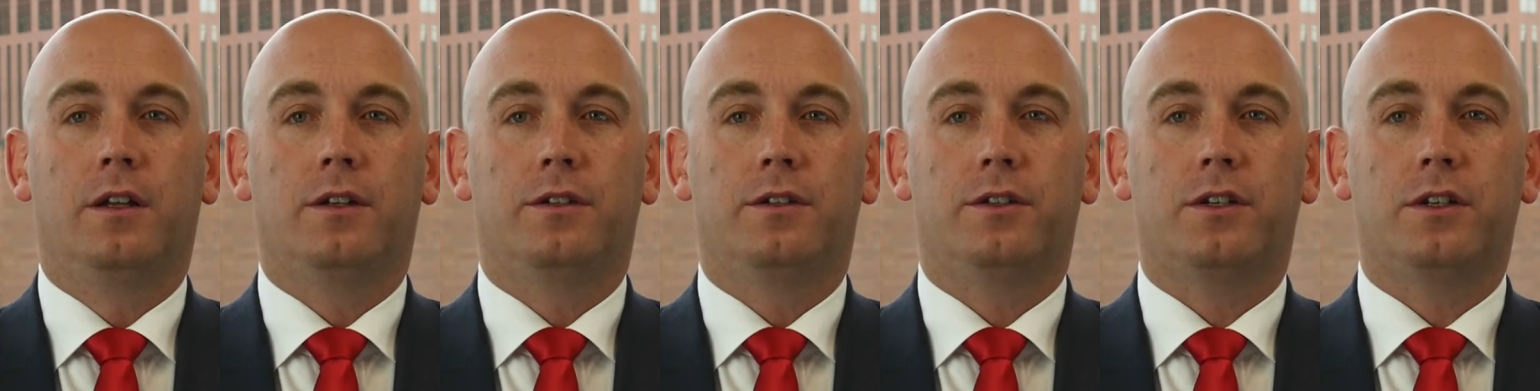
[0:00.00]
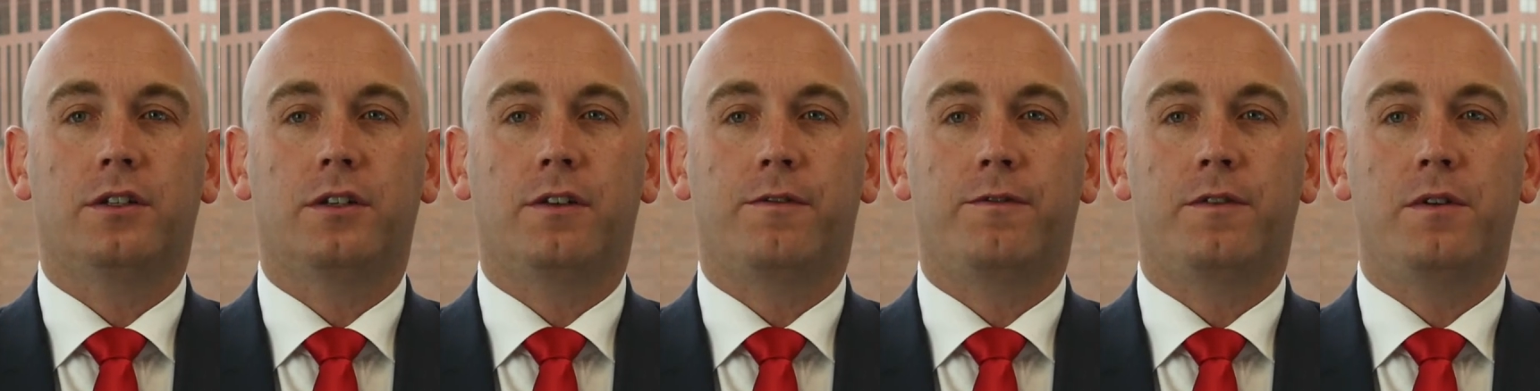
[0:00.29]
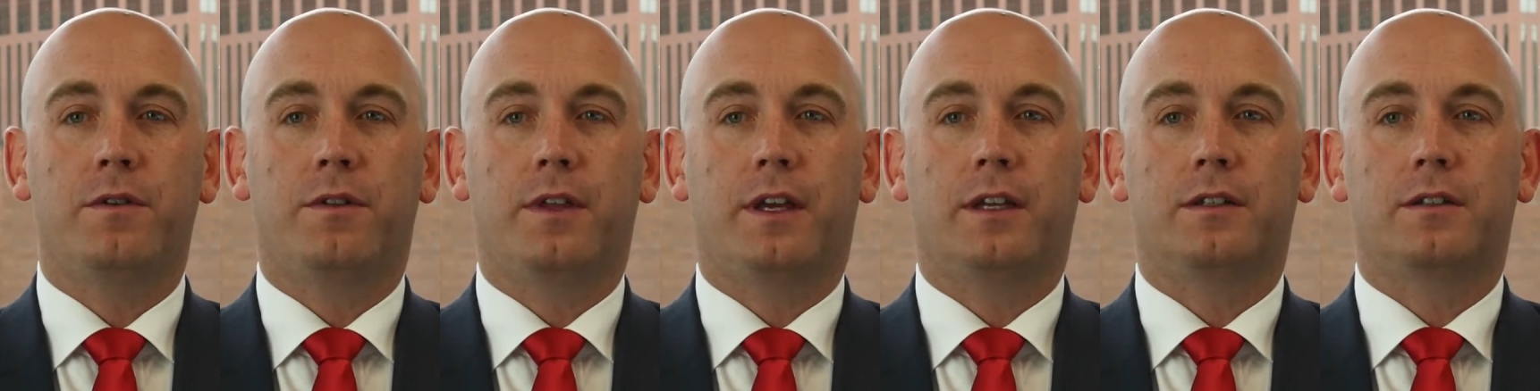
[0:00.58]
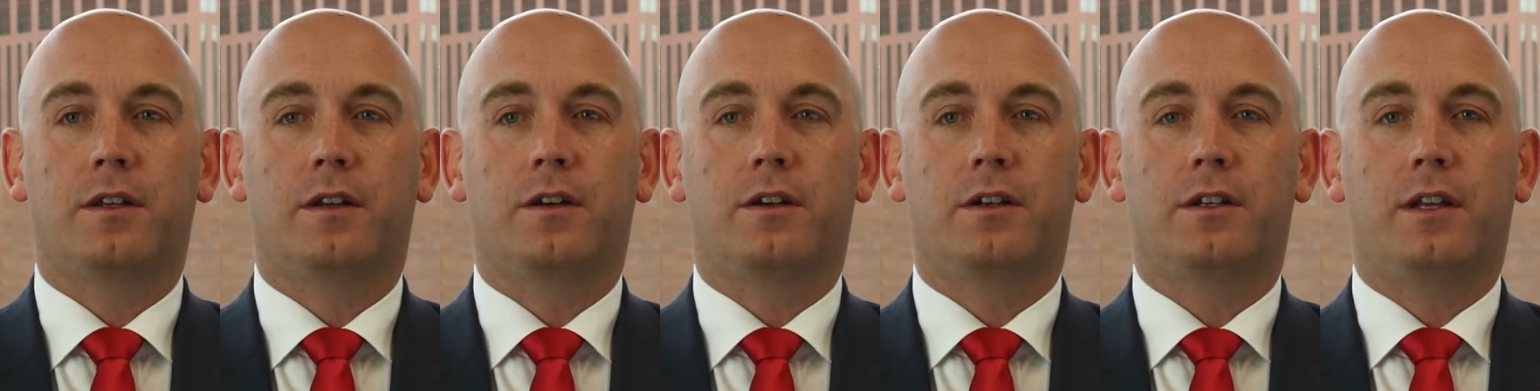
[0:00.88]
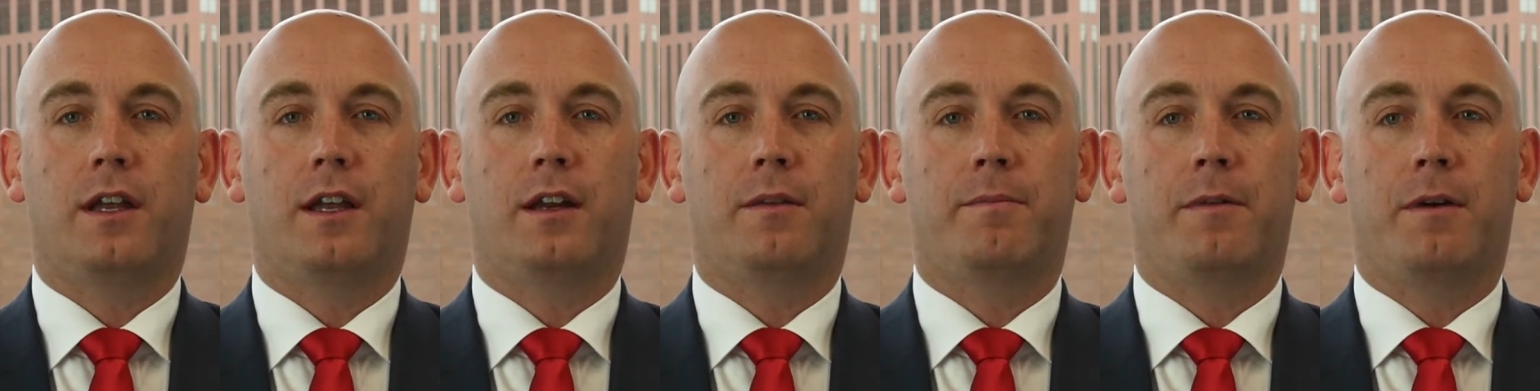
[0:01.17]
Just a few things to
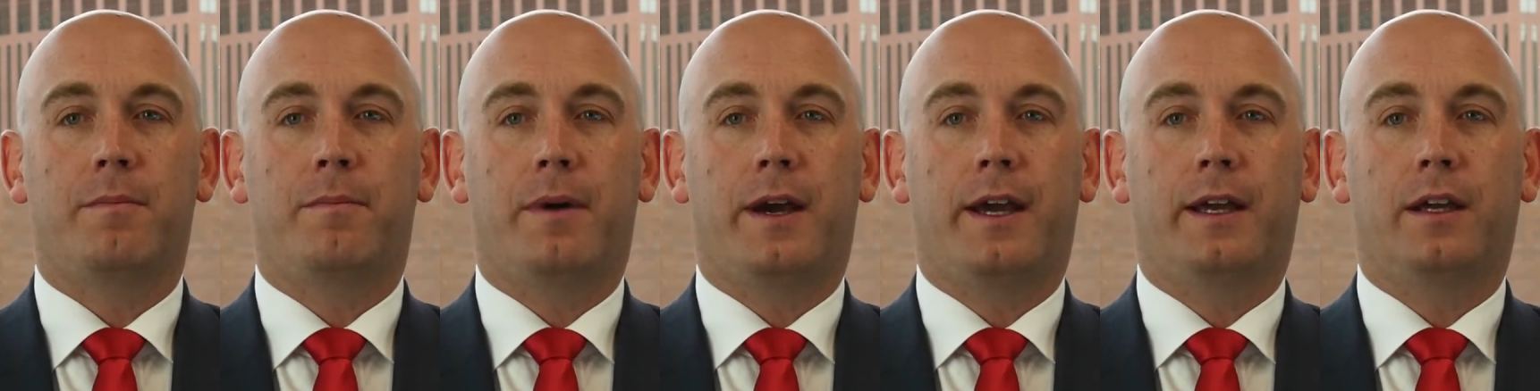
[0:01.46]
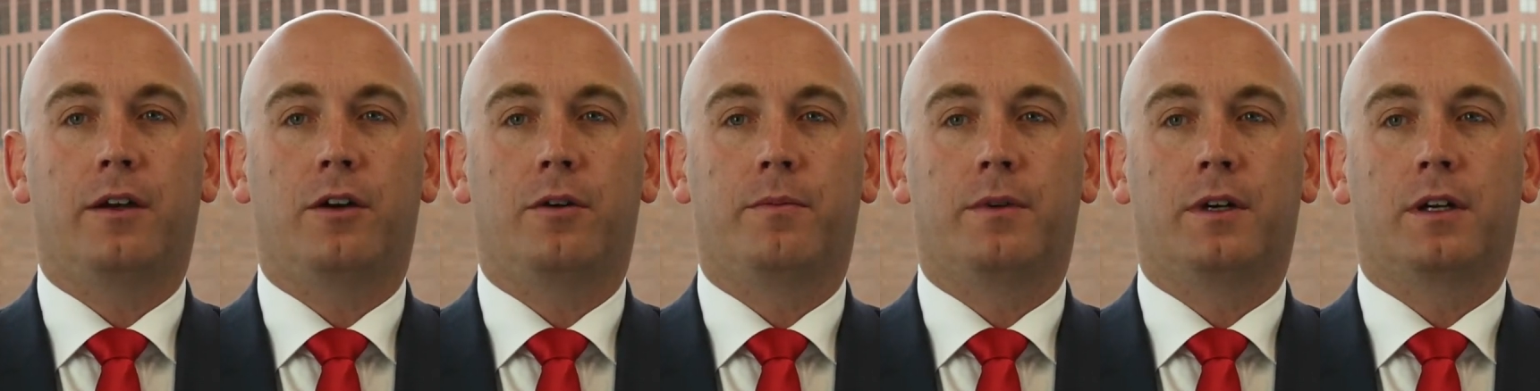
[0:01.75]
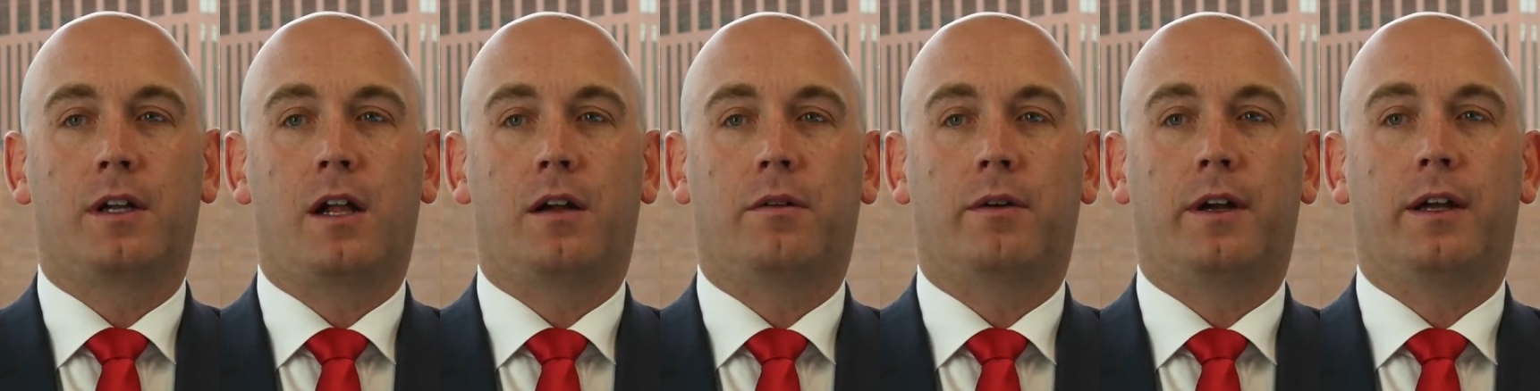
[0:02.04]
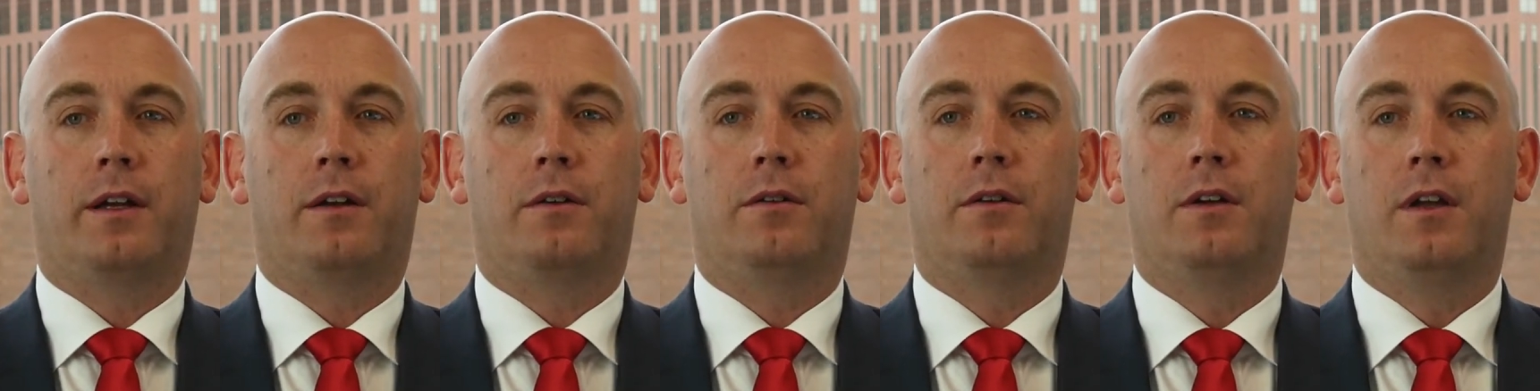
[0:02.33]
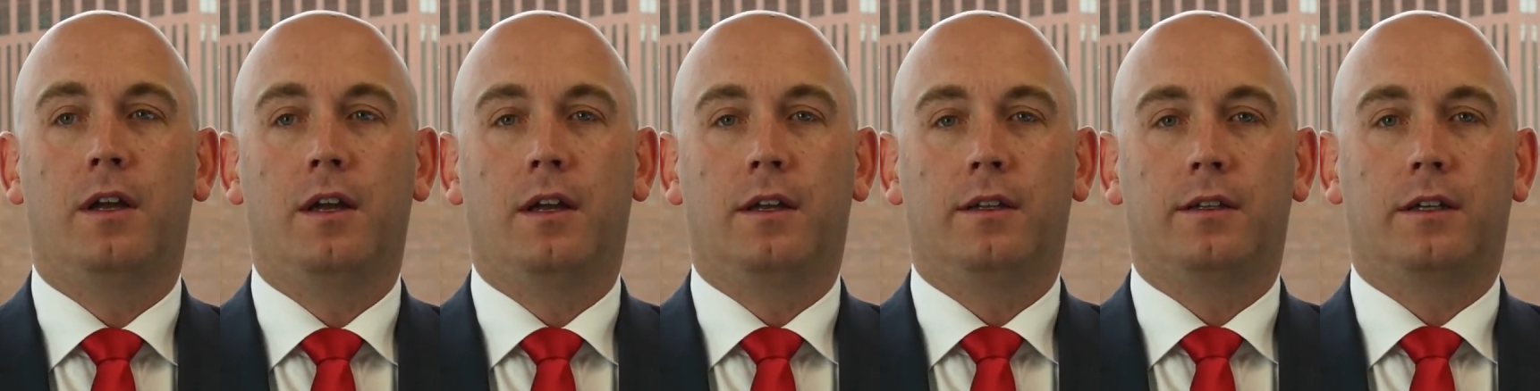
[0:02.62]
understand about buying a home in Colorado
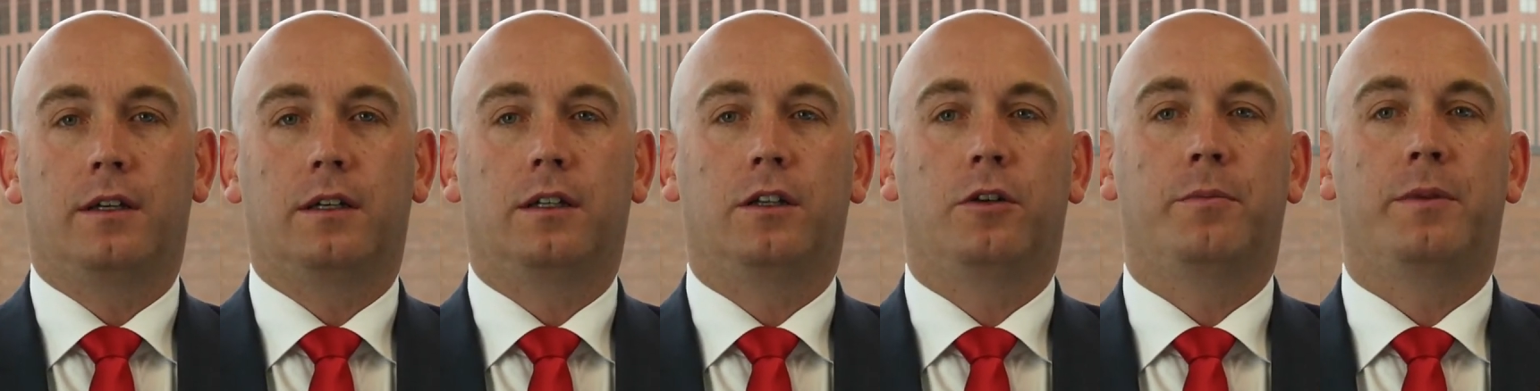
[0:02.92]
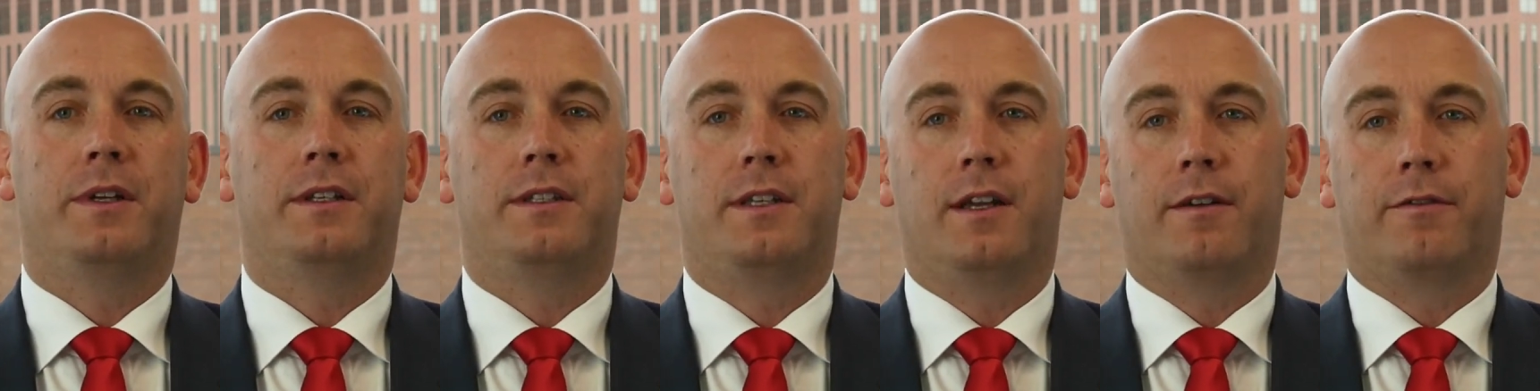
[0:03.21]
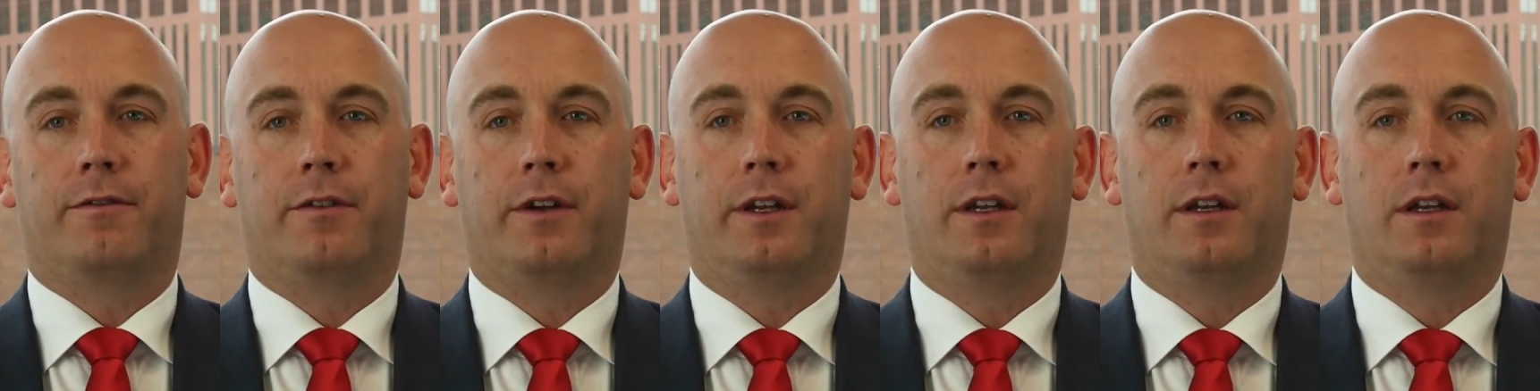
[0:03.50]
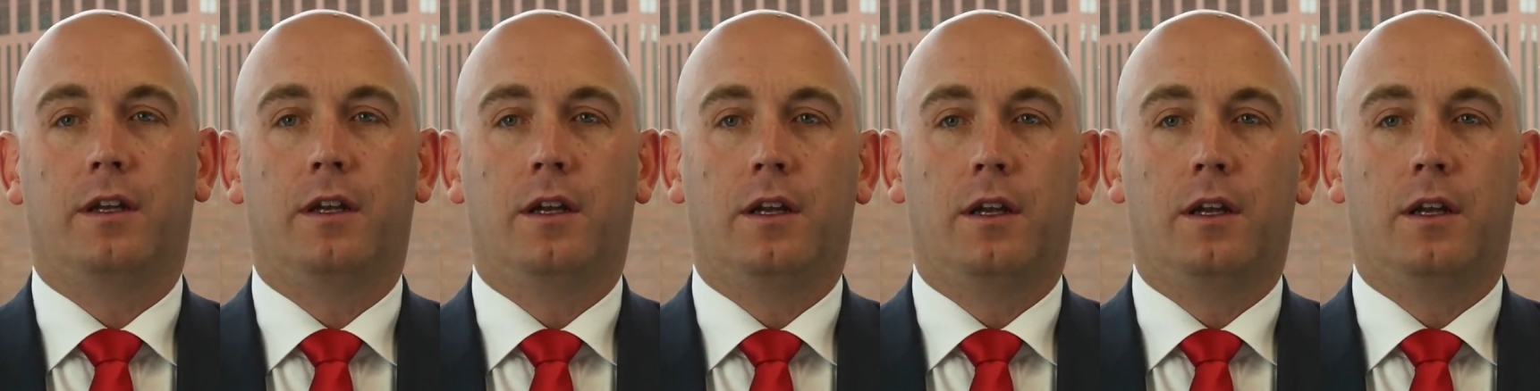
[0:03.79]
that are a little bit different.